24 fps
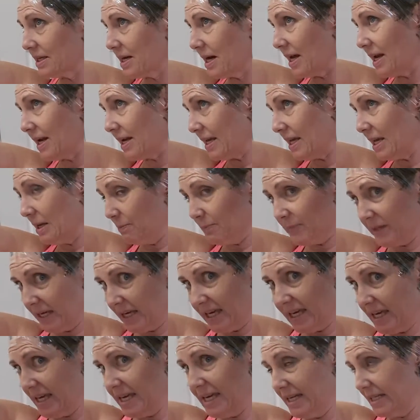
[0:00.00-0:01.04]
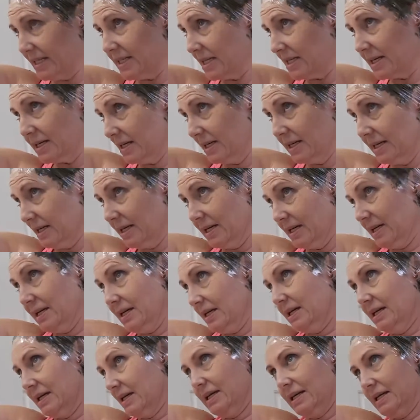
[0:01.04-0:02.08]
got to keep the
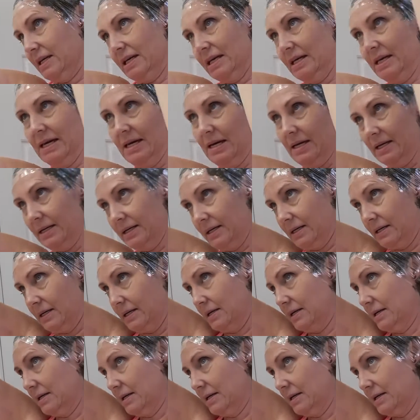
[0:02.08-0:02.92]
heat in.